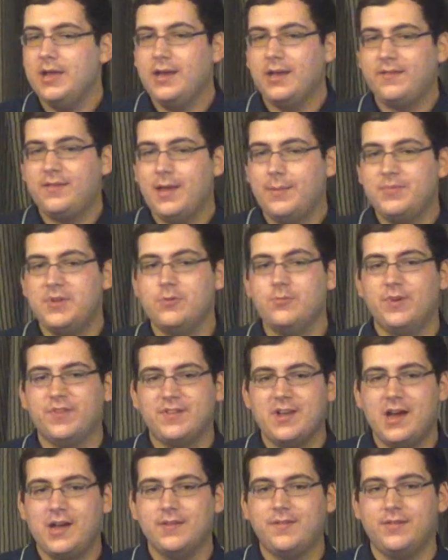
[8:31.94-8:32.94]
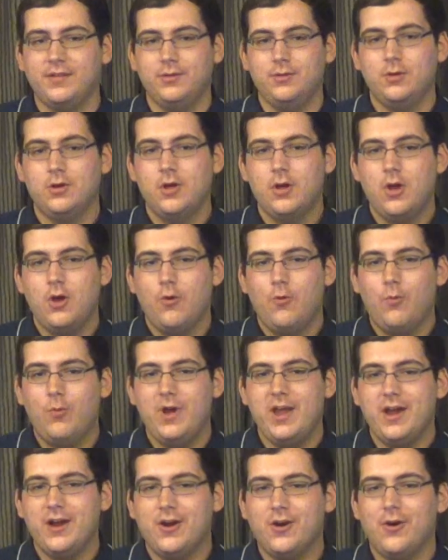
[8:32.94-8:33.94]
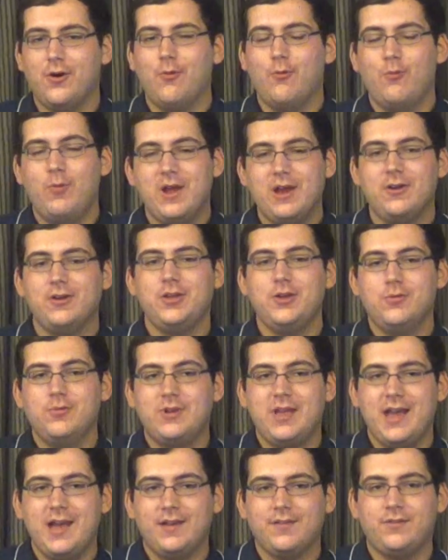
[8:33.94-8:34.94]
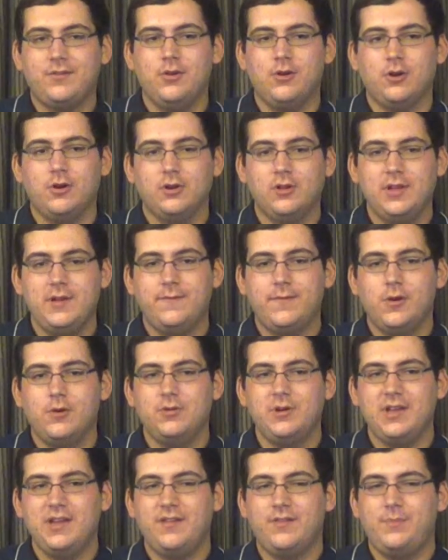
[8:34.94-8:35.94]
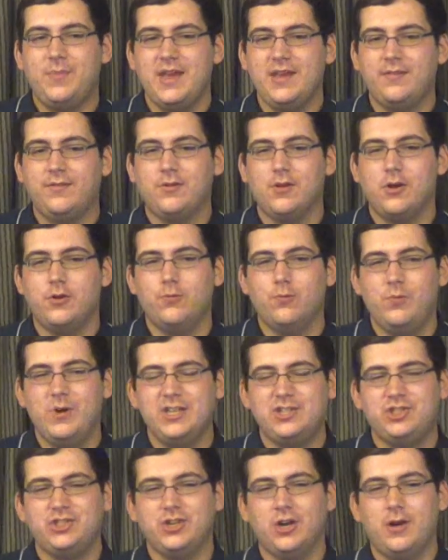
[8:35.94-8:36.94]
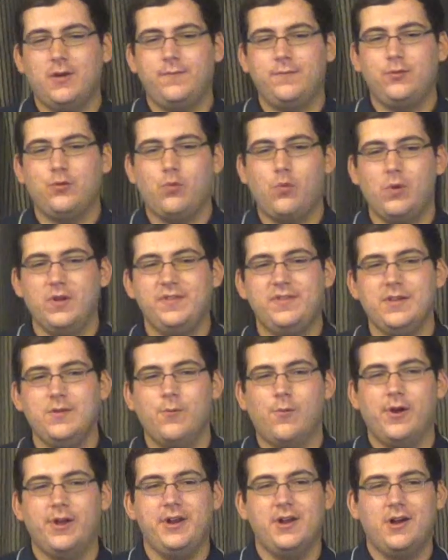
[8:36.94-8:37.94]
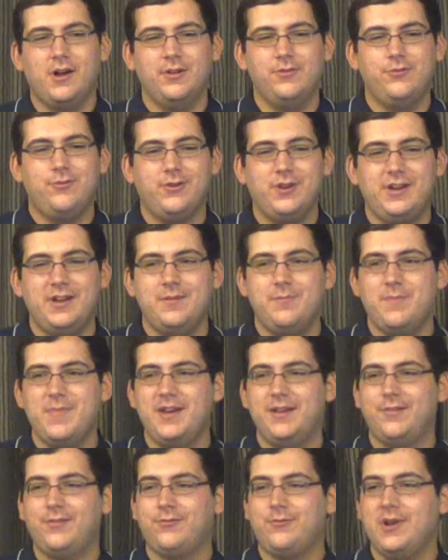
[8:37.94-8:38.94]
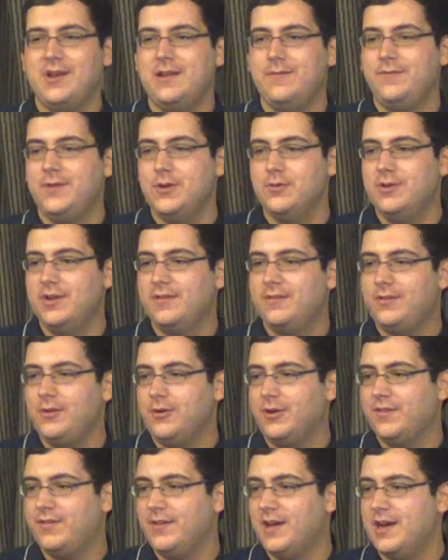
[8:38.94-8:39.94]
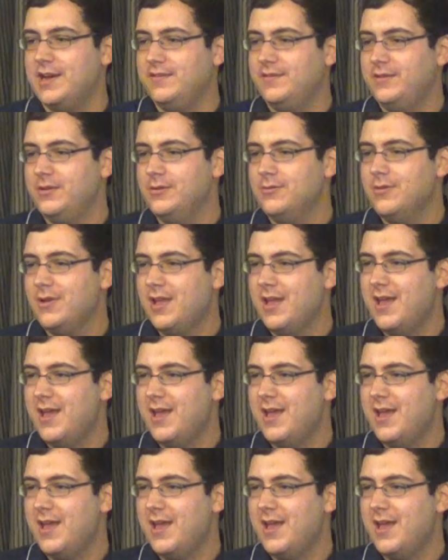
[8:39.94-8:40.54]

Except in Wisconsin, where you cast your early vote is based on which of 2,100 administrative units you're assigned to.